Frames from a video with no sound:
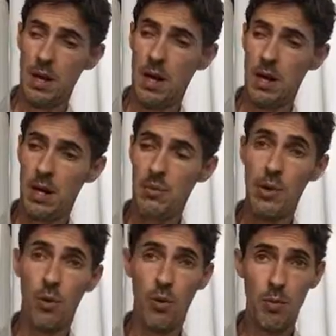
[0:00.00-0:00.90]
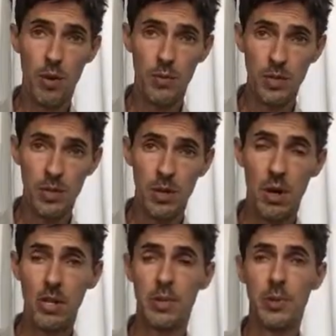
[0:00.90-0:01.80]
Your hormones
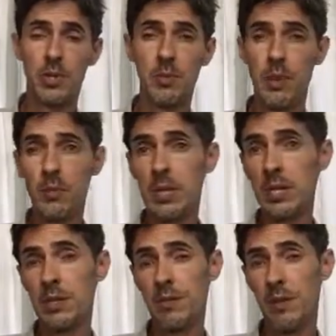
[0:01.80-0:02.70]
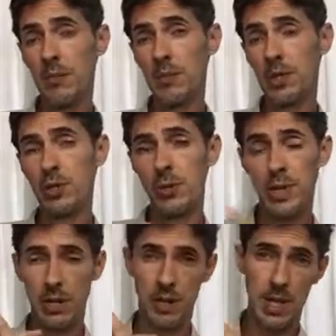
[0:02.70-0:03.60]
are supposed to be released from the
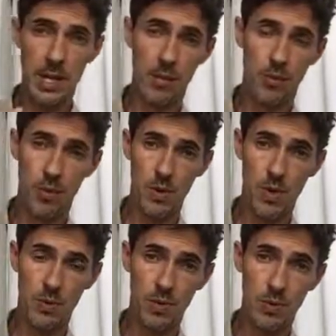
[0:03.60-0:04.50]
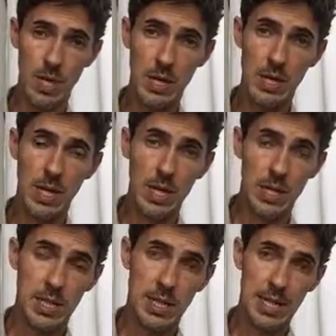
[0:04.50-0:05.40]
pituitary gland in the morning between
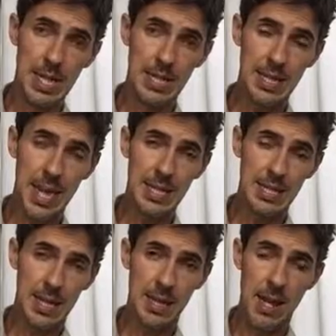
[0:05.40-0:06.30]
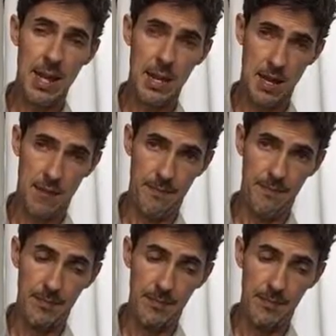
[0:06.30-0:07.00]
6 and 10 a.m.